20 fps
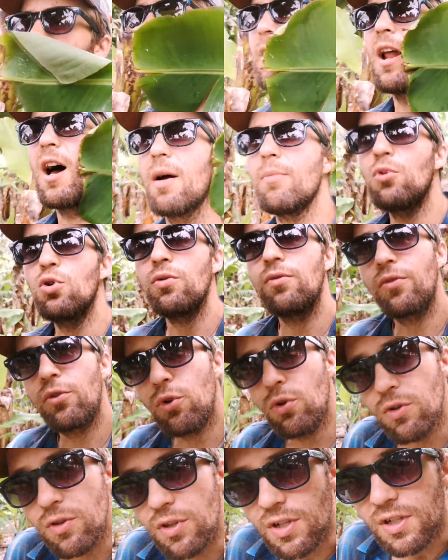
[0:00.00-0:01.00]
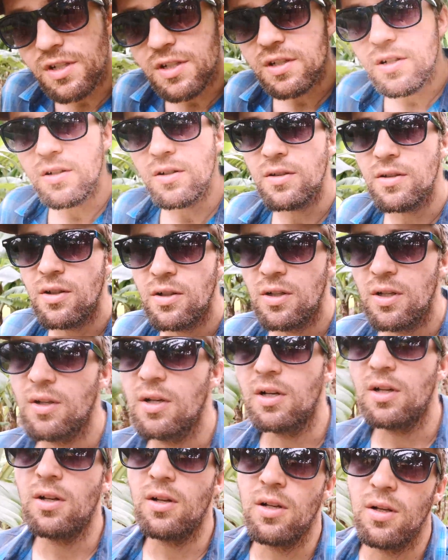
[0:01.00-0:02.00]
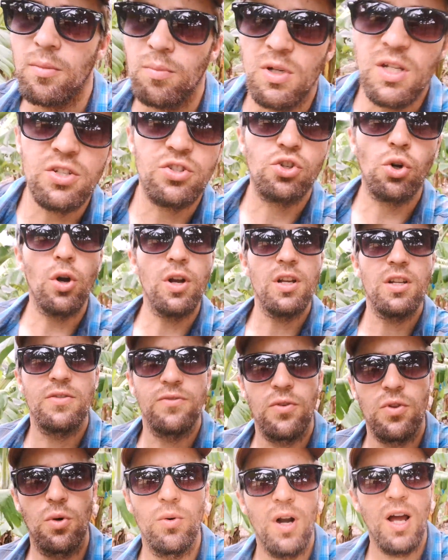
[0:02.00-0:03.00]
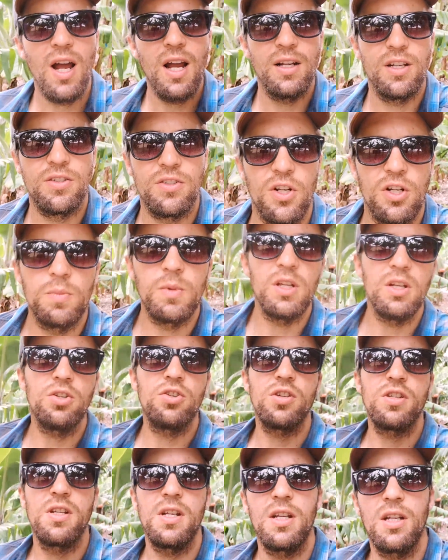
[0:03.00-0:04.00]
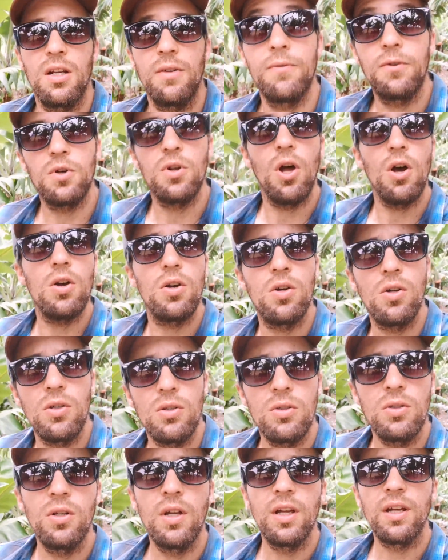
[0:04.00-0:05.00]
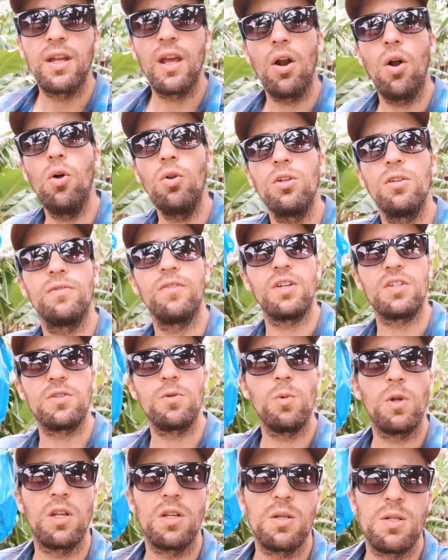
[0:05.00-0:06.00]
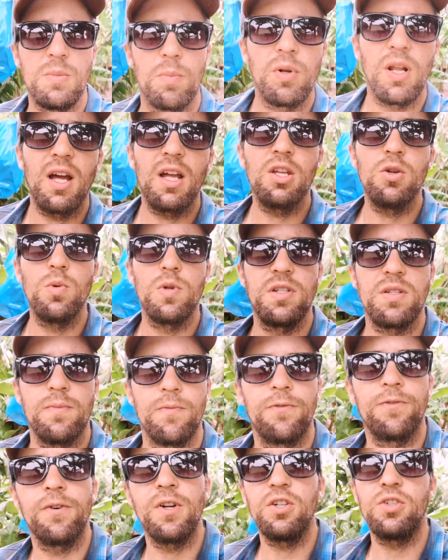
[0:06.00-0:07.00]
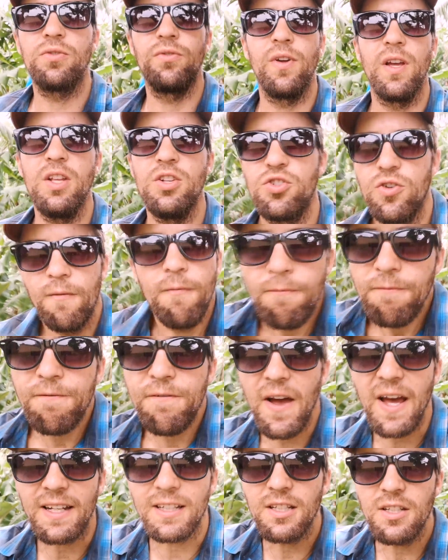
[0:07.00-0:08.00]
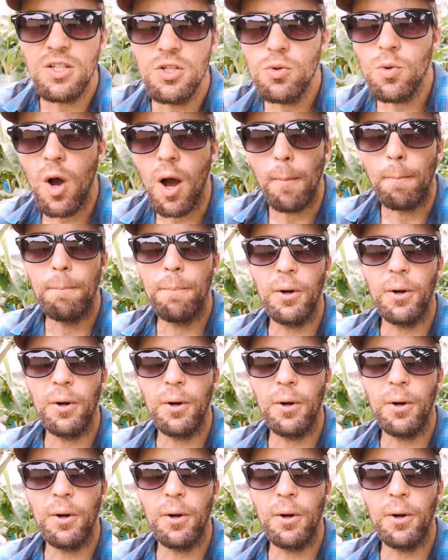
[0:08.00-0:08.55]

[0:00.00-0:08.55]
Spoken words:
and I move through this. Please join us for the ride. It's going to be interesting, and if you're local, get a hold of us and we can supply you with some fresh veg and fatten you up.